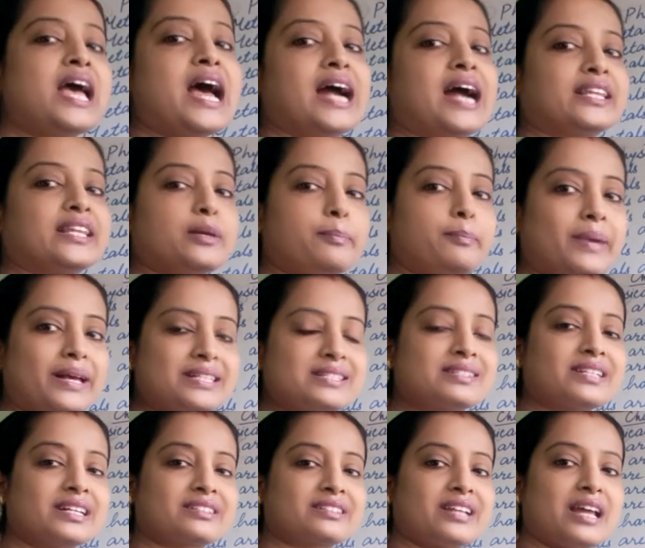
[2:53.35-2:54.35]
and the best
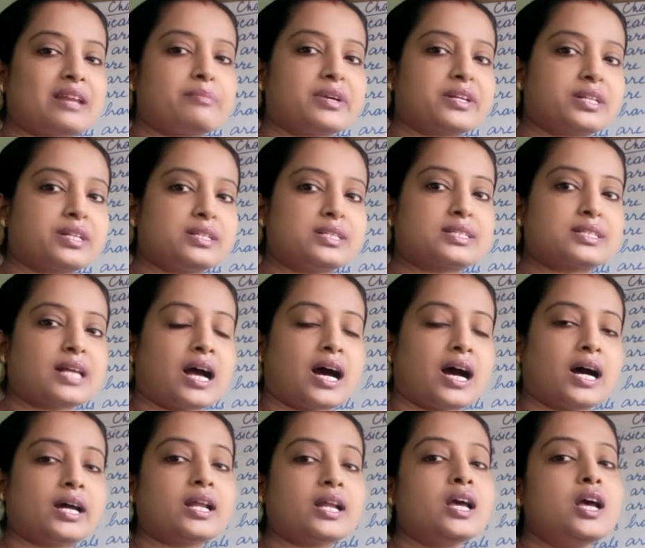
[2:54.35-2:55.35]
ductile metals
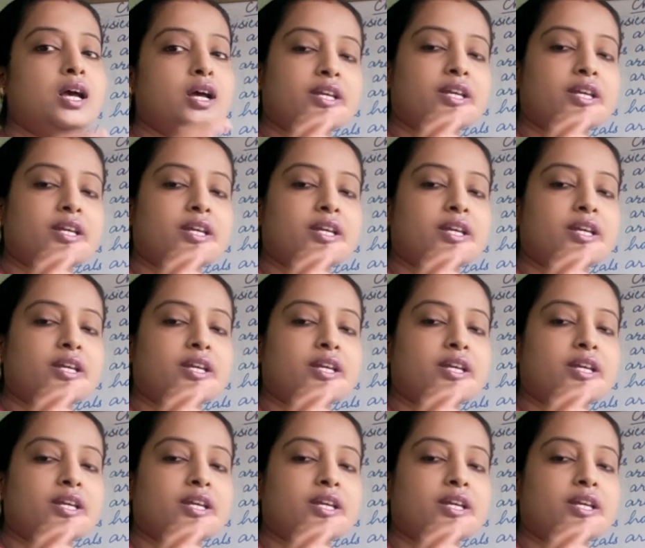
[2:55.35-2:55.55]
are,